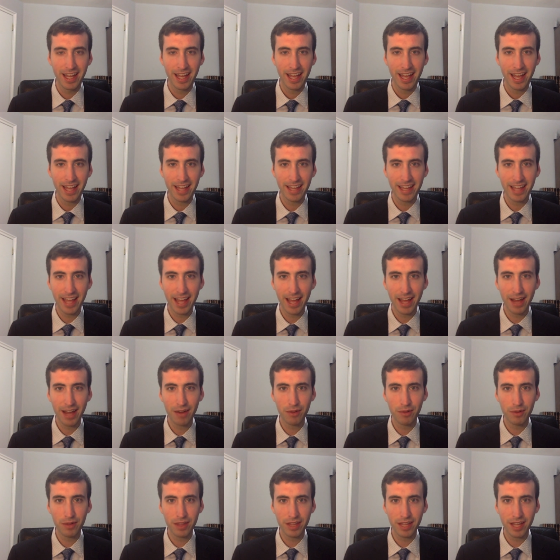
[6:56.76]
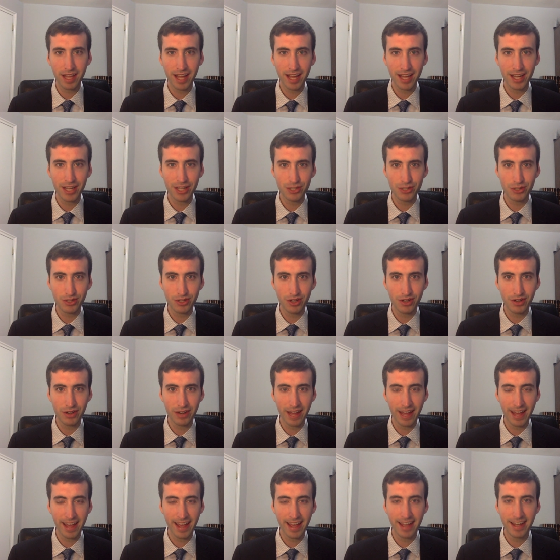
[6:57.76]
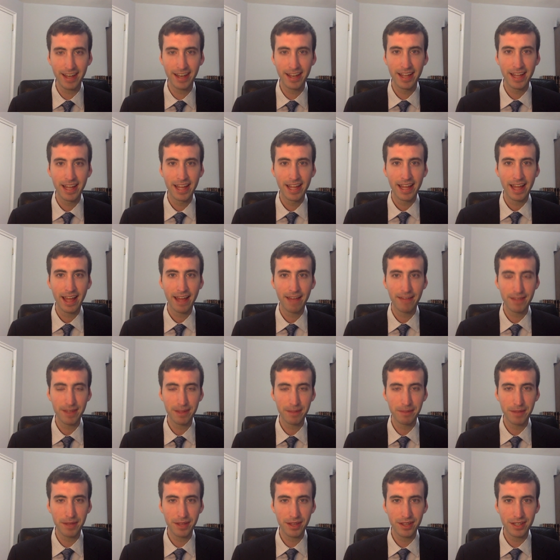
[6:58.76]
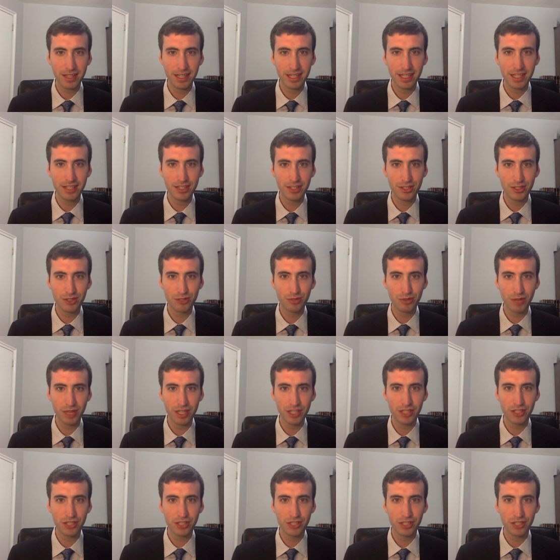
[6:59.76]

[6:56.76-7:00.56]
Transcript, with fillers: and now with the Chag HaSukkot ahead, have the ability to really